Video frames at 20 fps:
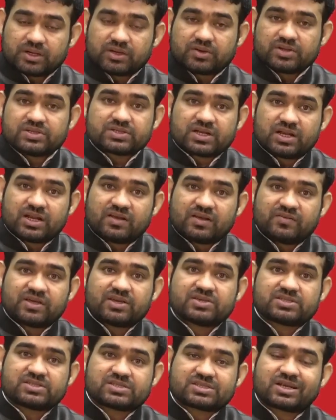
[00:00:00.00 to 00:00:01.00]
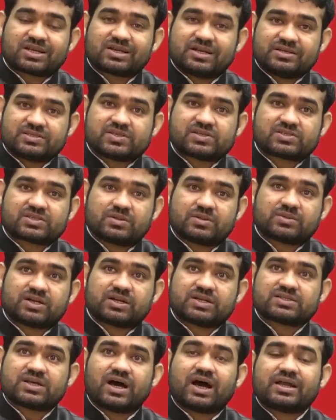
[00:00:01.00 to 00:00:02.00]
regional navigation satellite system that
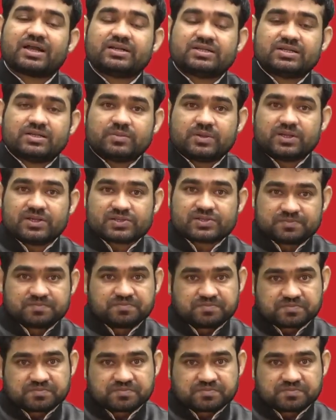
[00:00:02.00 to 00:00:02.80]
is the IRNSS